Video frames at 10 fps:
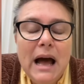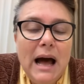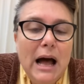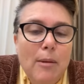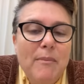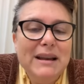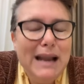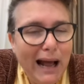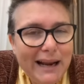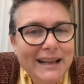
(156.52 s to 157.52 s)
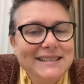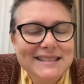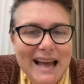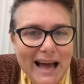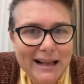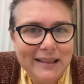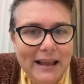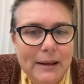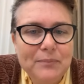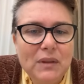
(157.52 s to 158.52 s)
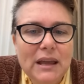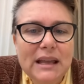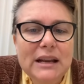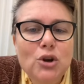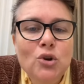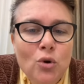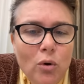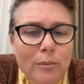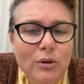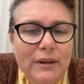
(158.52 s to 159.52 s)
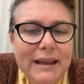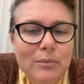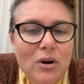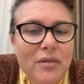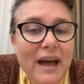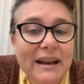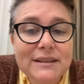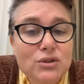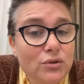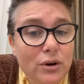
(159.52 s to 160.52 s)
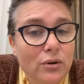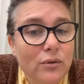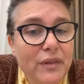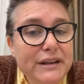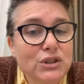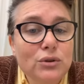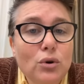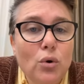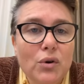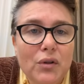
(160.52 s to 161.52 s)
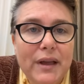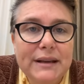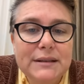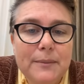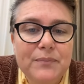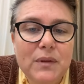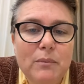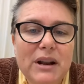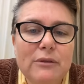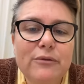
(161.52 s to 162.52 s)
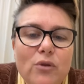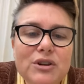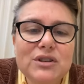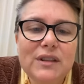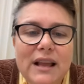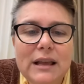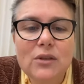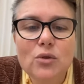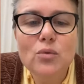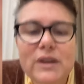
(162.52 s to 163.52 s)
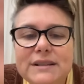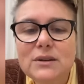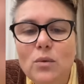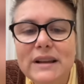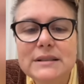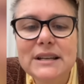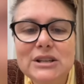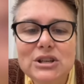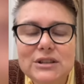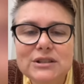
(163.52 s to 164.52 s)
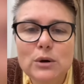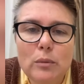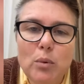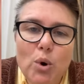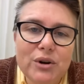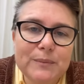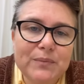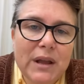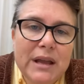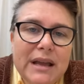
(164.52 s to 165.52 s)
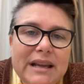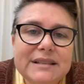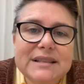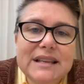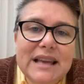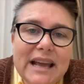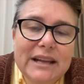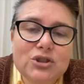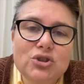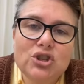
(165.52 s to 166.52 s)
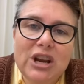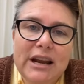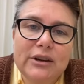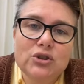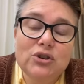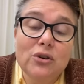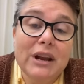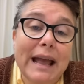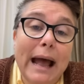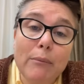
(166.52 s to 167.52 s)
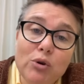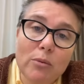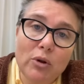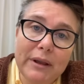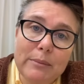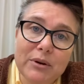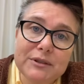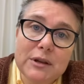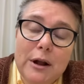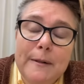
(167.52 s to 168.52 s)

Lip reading: Not exactly. In a normal labor, that is true. They do correlate. But unfortunately, the reason why station is so important is to gauge change during abnormal labors.